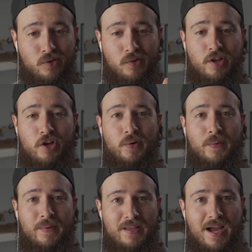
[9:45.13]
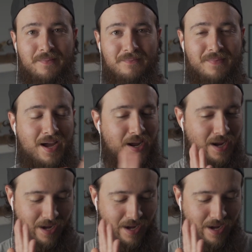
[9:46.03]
Totally agree with that. I